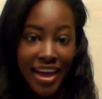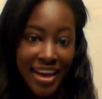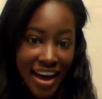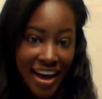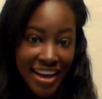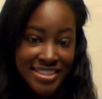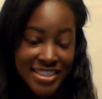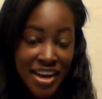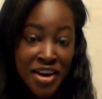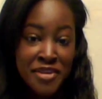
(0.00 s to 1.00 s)
Hey
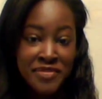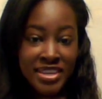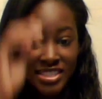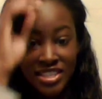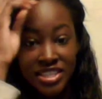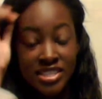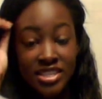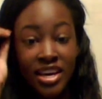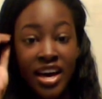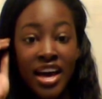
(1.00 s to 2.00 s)
guys, it's
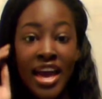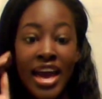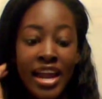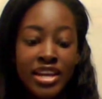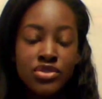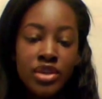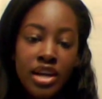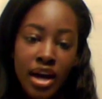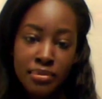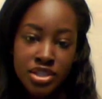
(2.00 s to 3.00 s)
Alencia, and I just
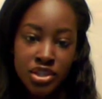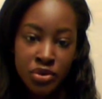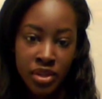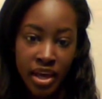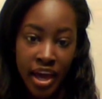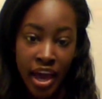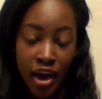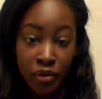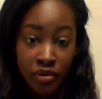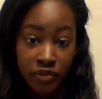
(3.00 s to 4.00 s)
wanted to come to you with a
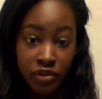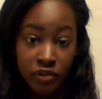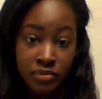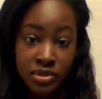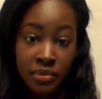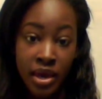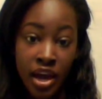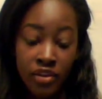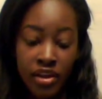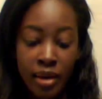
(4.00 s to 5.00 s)
hair review from some
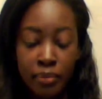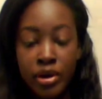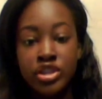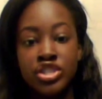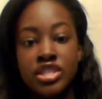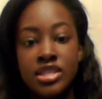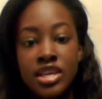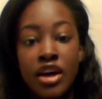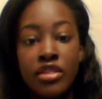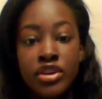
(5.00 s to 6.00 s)
hair that I purchased
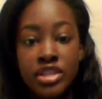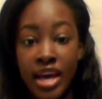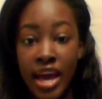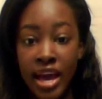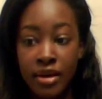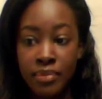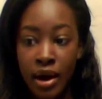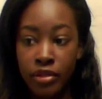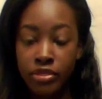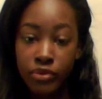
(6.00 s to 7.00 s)
the other day,
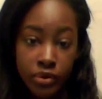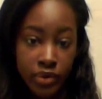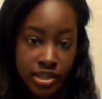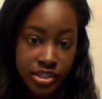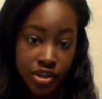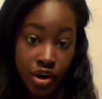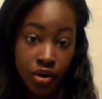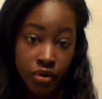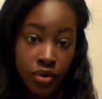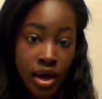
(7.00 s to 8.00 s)
about 3 weeks
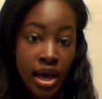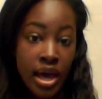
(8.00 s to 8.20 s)
ago,